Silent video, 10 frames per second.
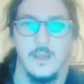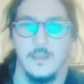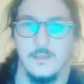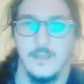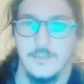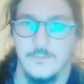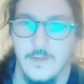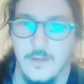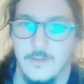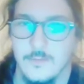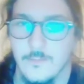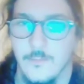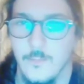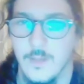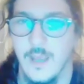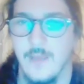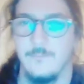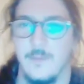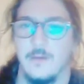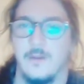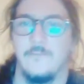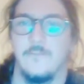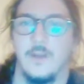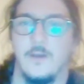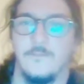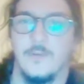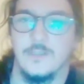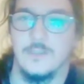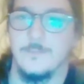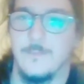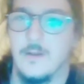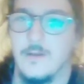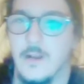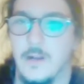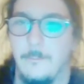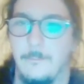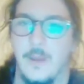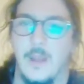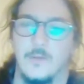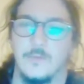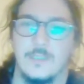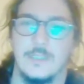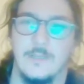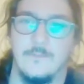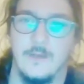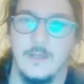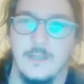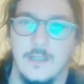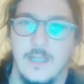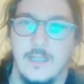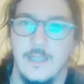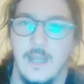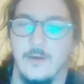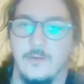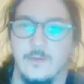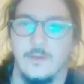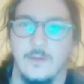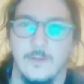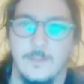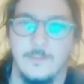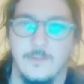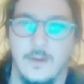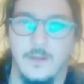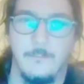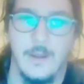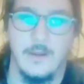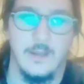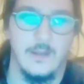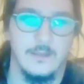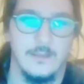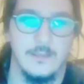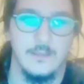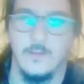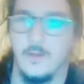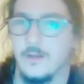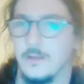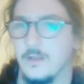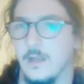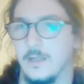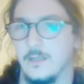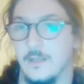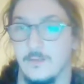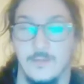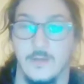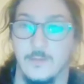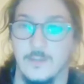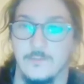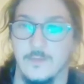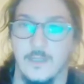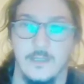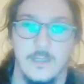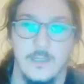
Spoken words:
In the next fight, we have Marion Theon versus Mariano Bano Silva. Now, a lot of people are calling Marion the lock of the night, and there's a good reason for that.